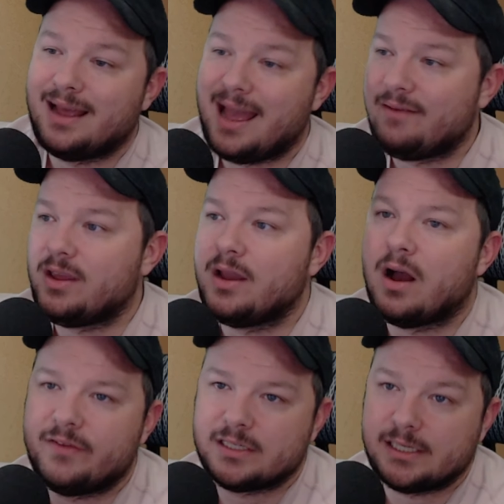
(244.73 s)
Heavy
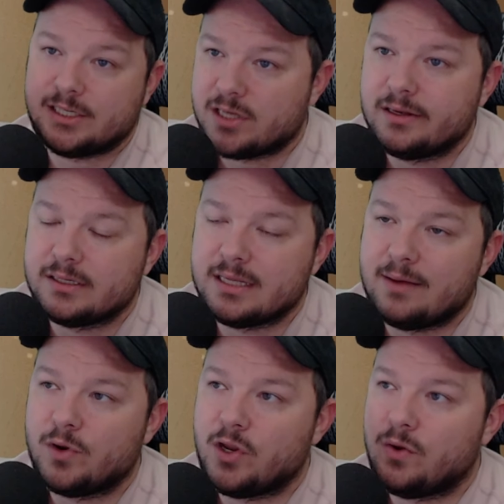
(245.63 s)
obviously stuns
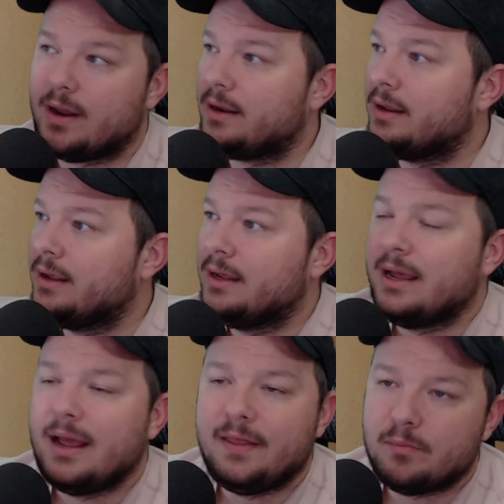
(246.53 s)
them when you hit it,
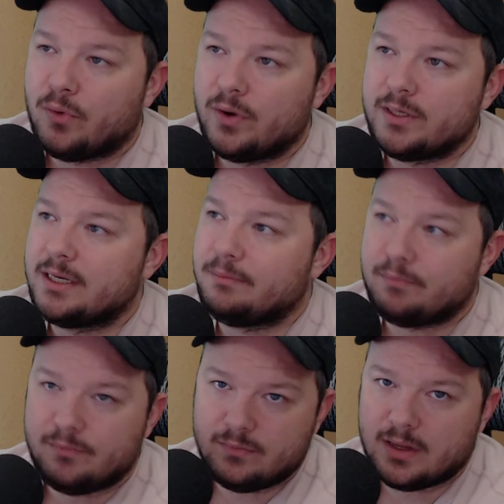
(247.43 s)
and then poison, it
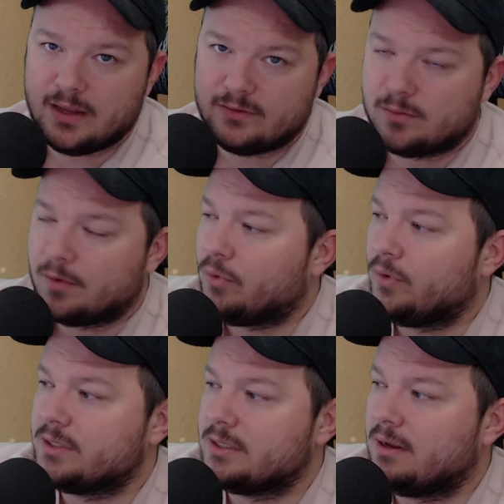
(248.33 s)
gives them the
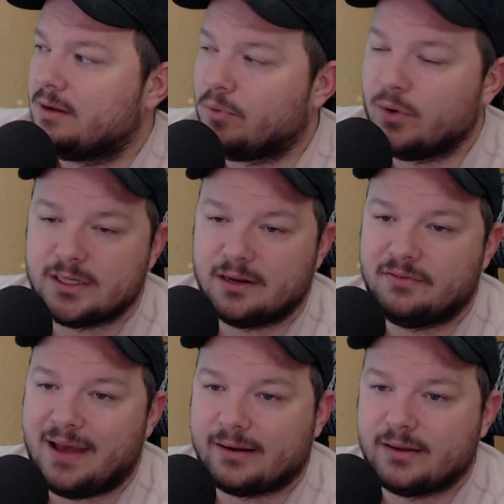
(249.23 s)
poison
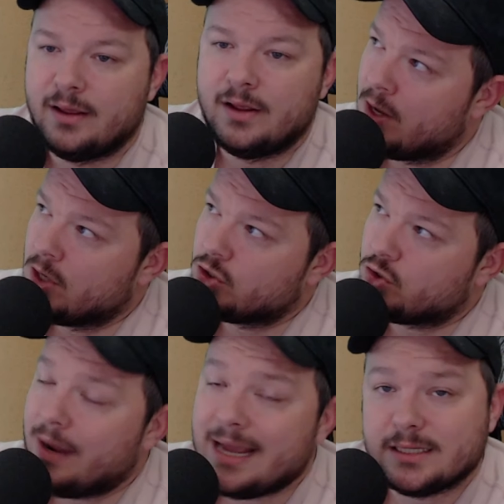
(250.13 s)
effect. So
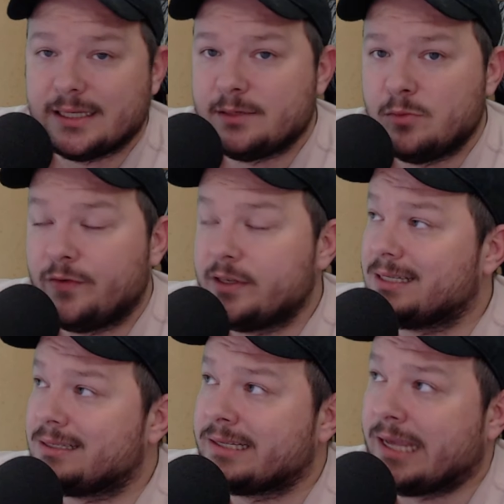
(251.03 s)
next, let's move into
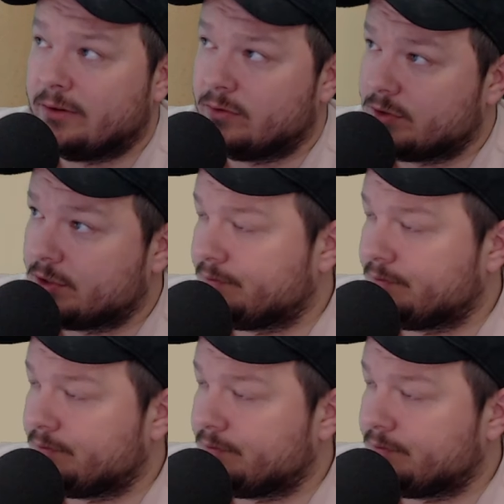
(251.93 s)
skills.